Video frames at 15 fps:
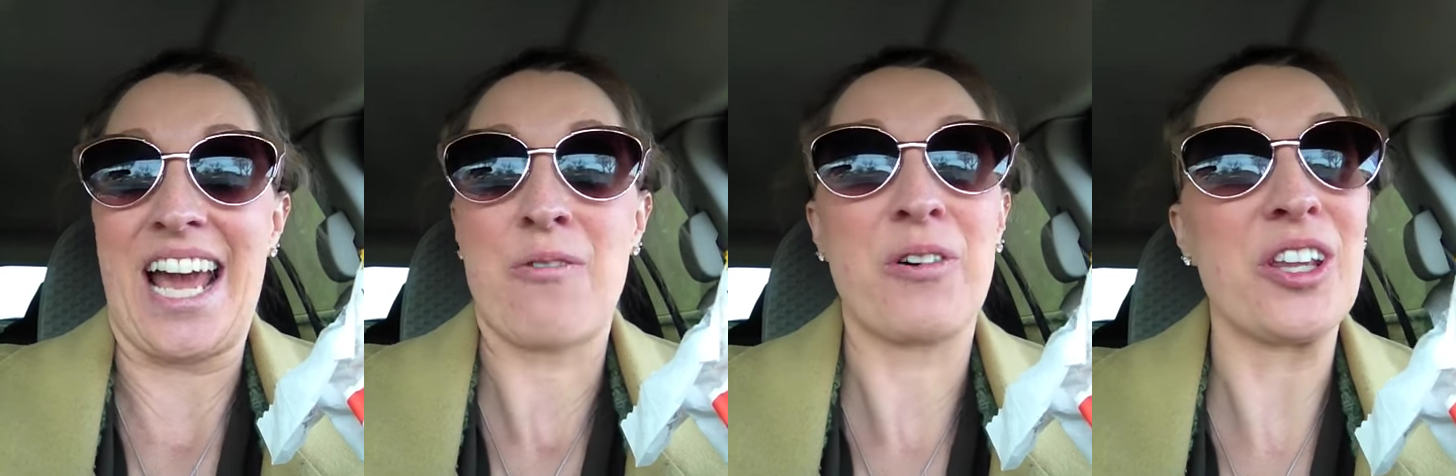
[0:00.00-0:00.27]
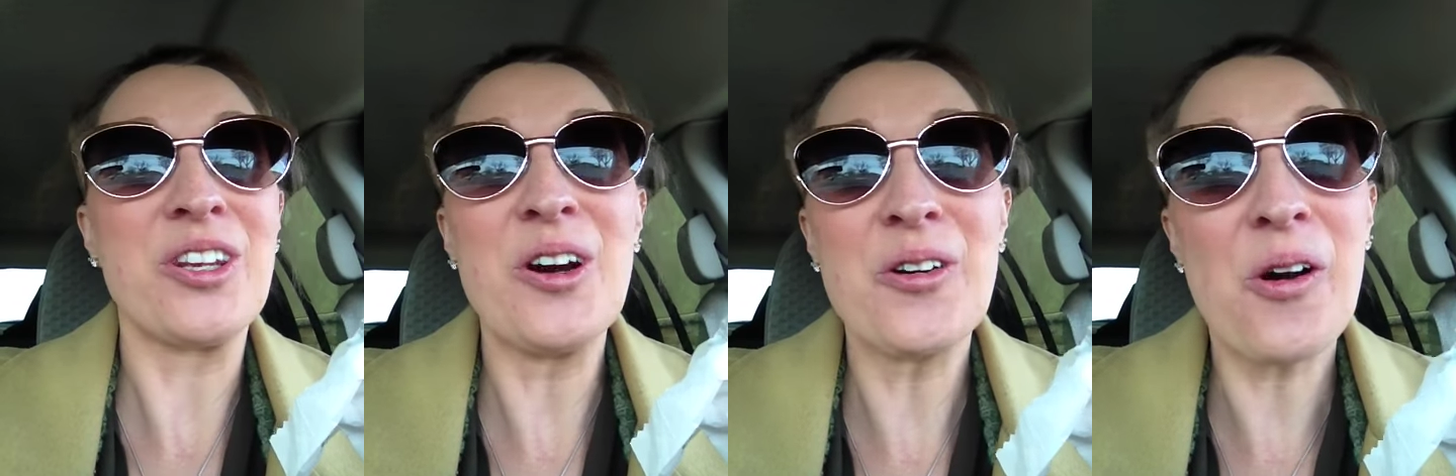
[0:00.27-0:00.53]

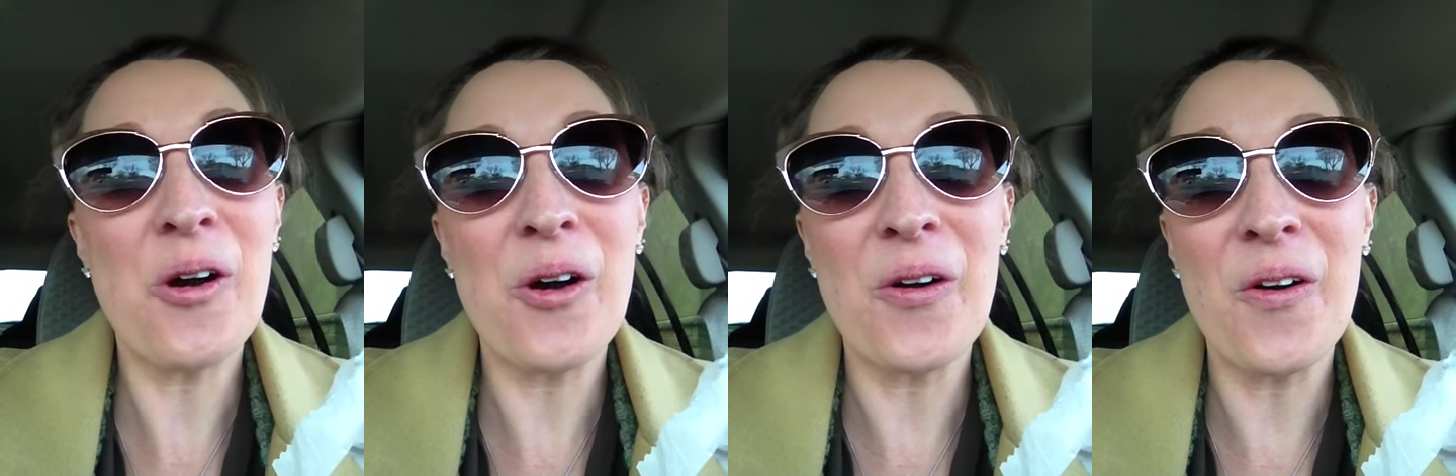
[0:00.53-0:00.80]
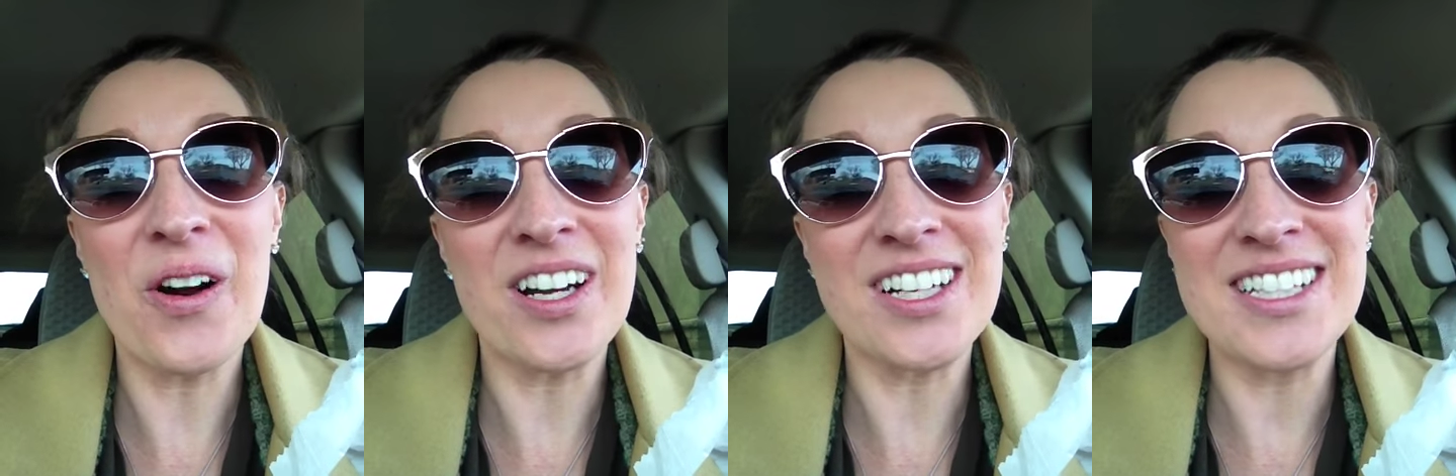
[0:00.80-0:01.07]
With no
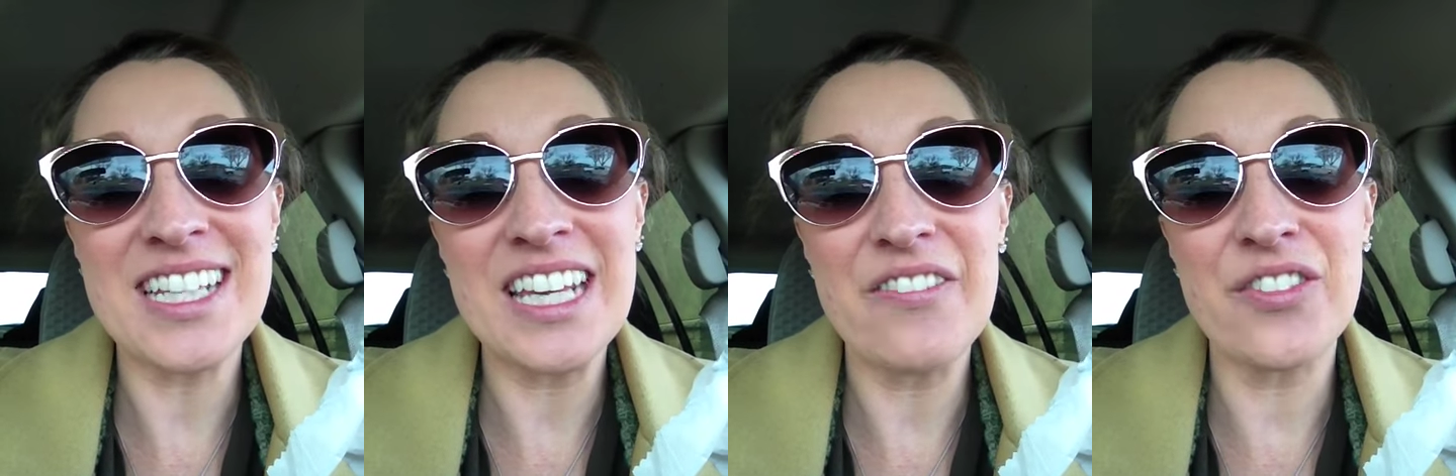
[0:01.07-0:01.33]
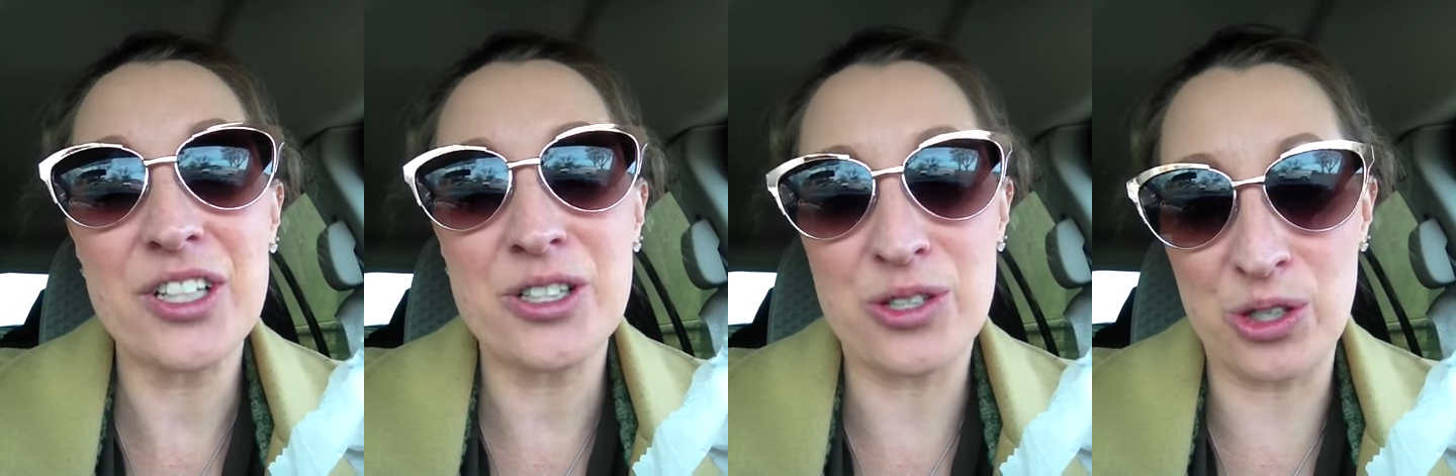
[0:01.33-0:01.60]
court order to
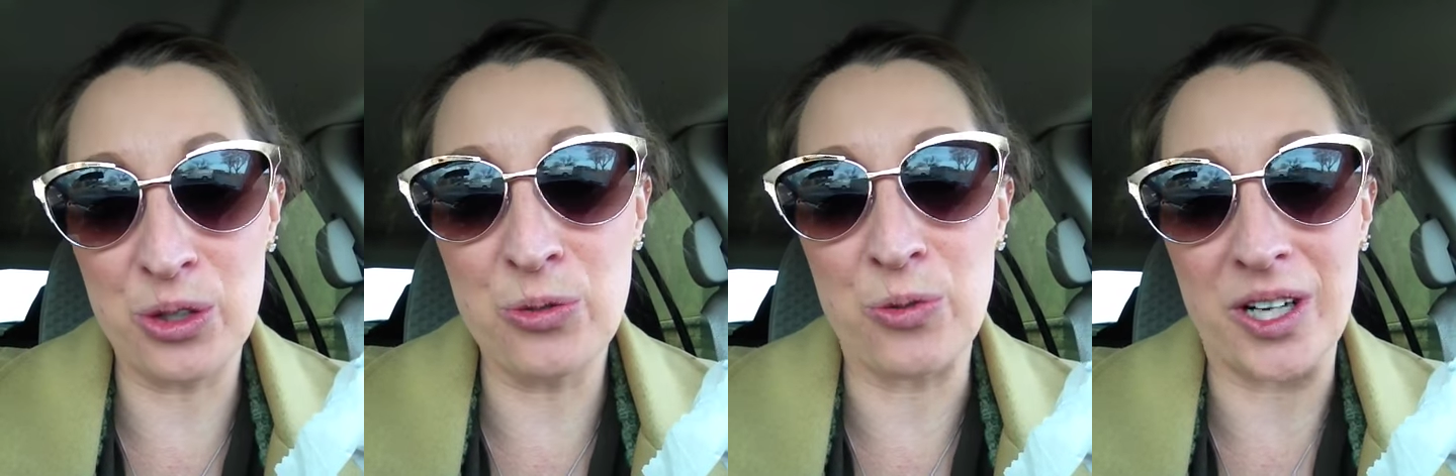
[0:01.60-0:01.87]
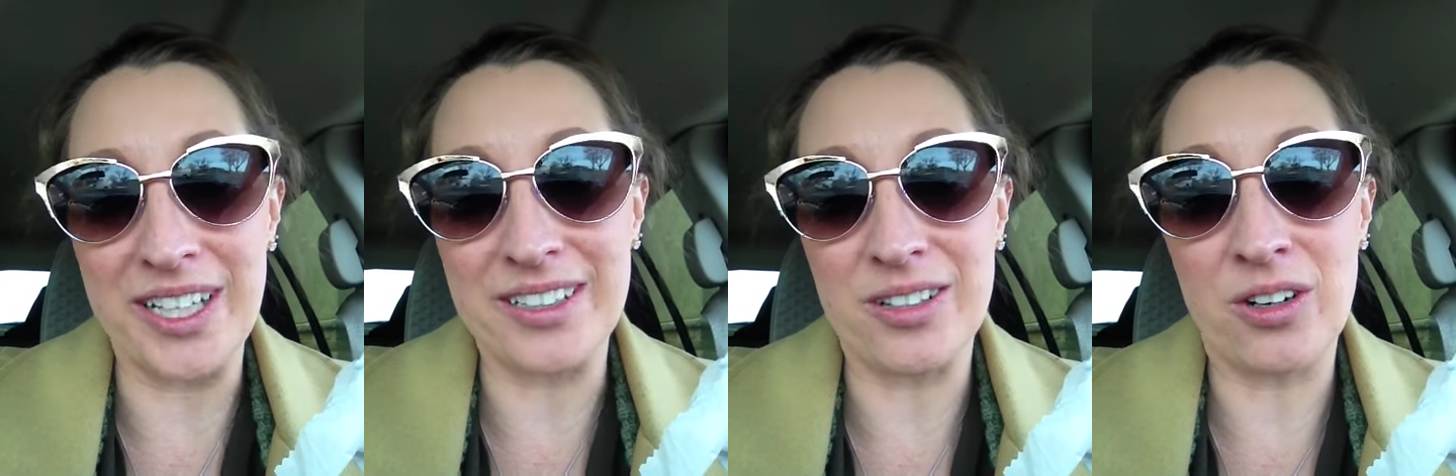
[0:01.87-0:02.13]
even do
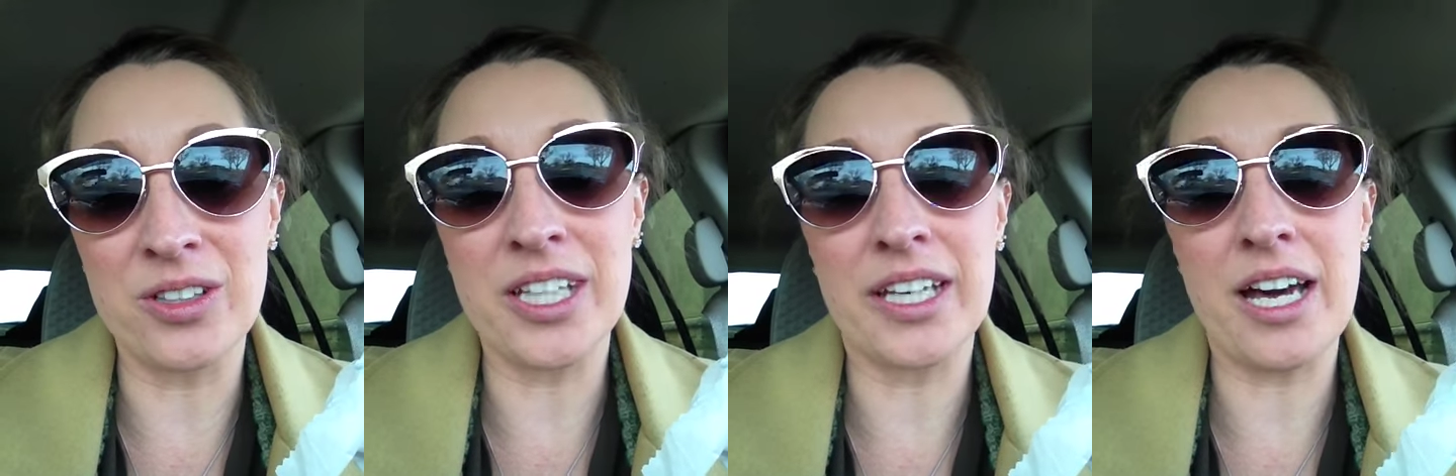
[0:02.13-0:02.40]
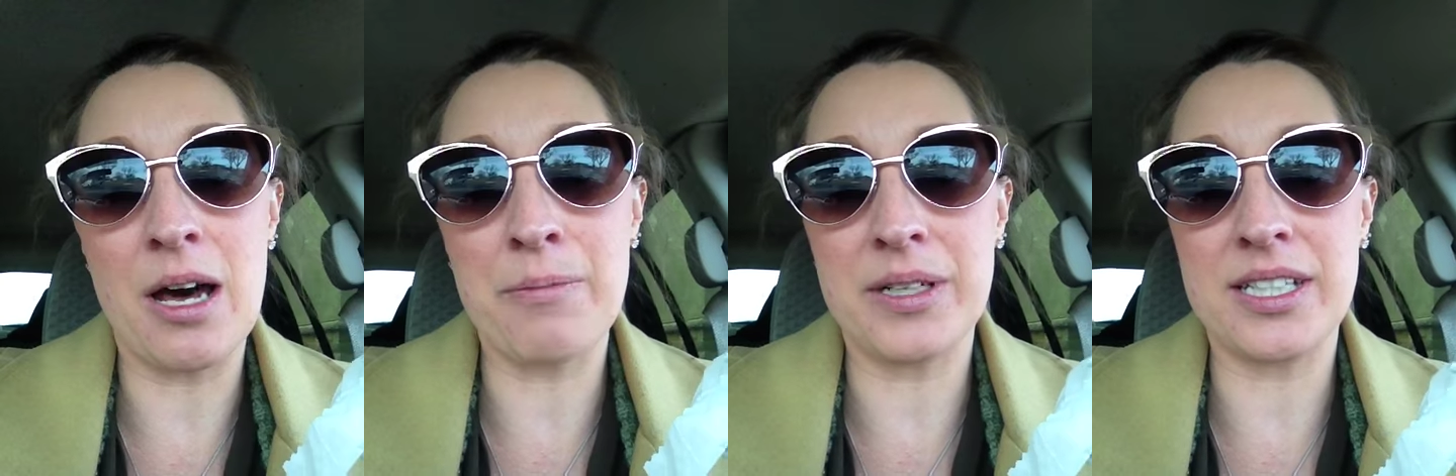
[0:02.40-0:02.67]
one, only
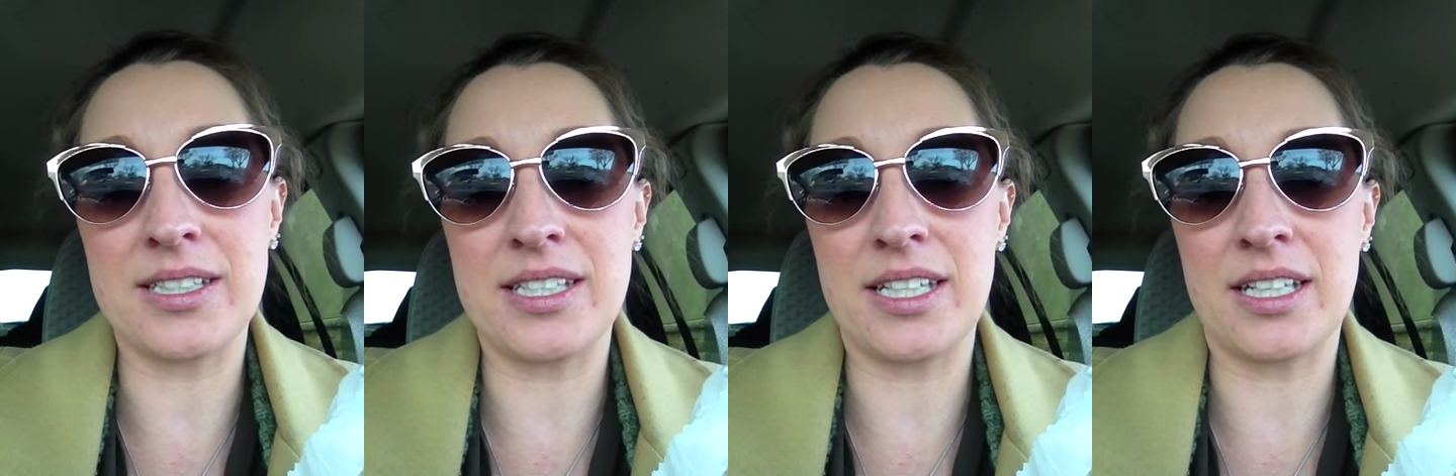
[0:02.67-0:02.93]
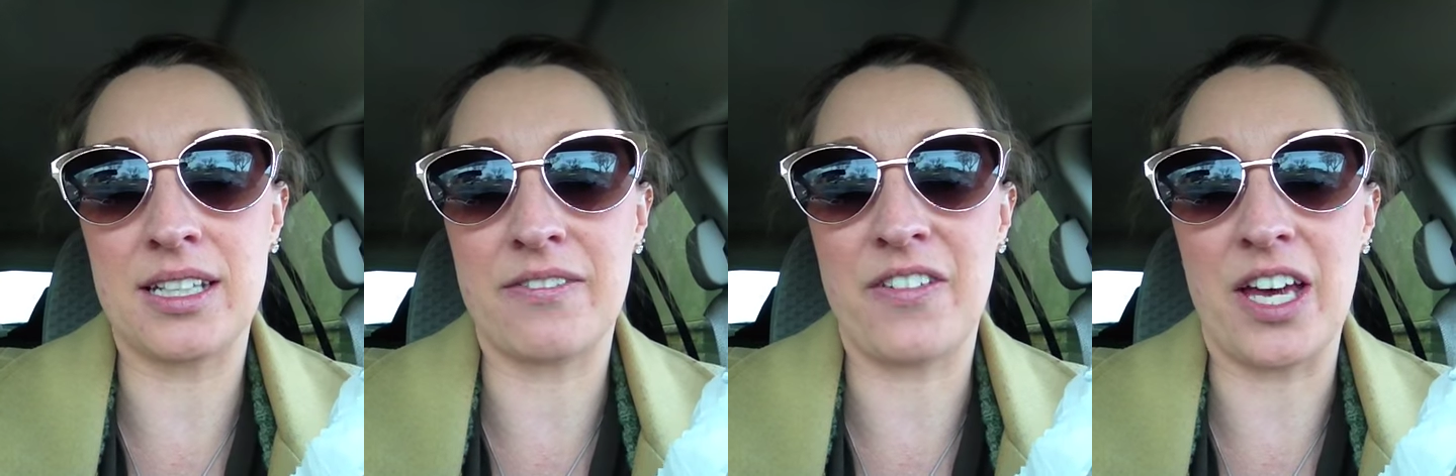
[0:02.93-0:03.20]
a
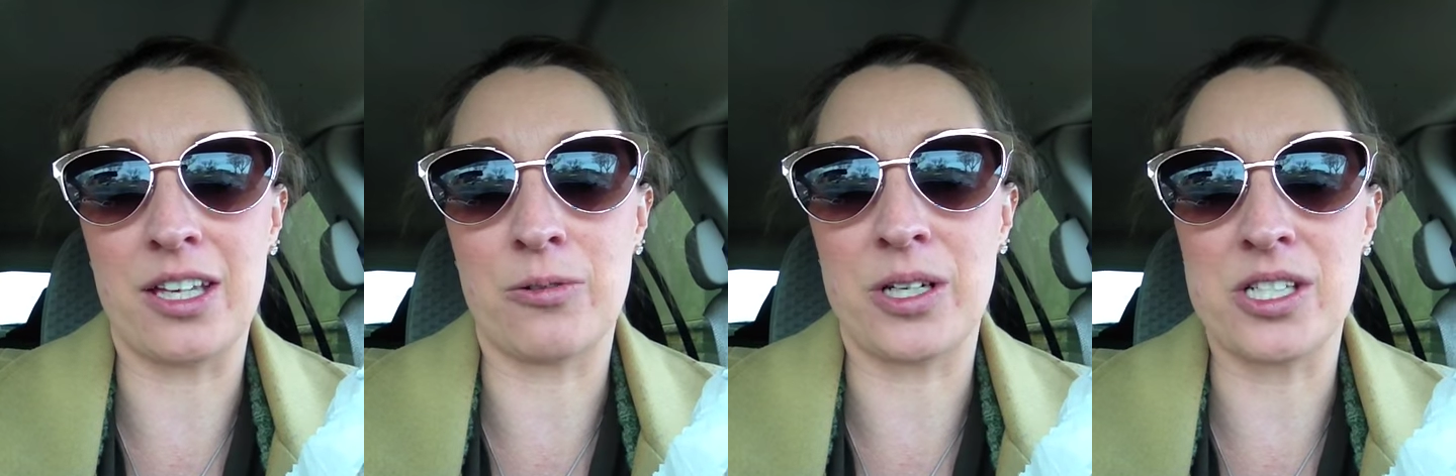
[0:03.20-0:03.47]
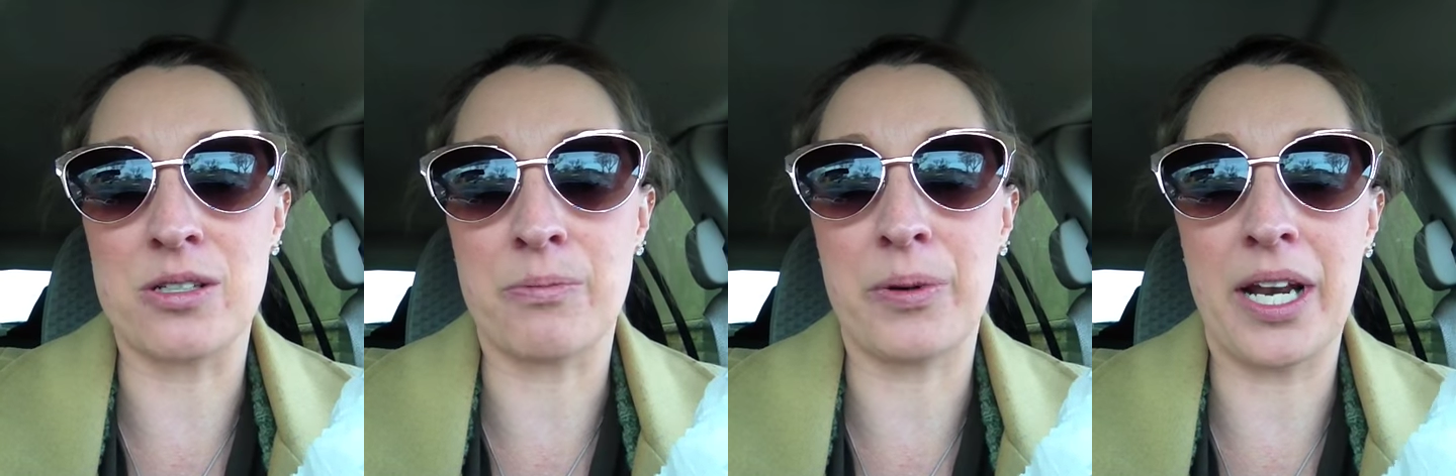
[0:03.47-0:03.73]
competency
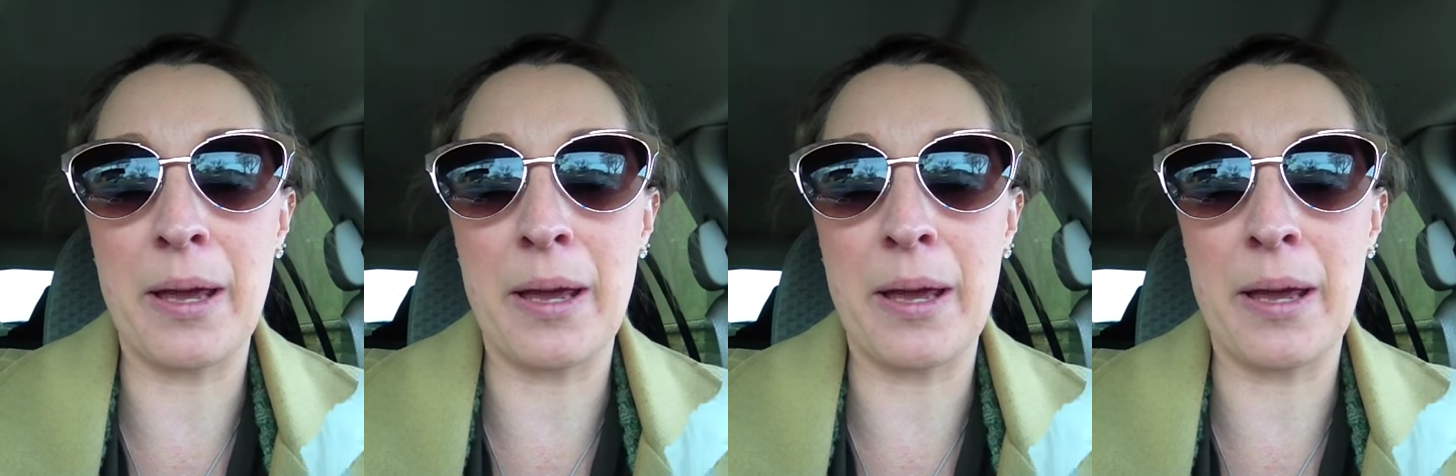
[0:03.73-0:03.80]
evaluation.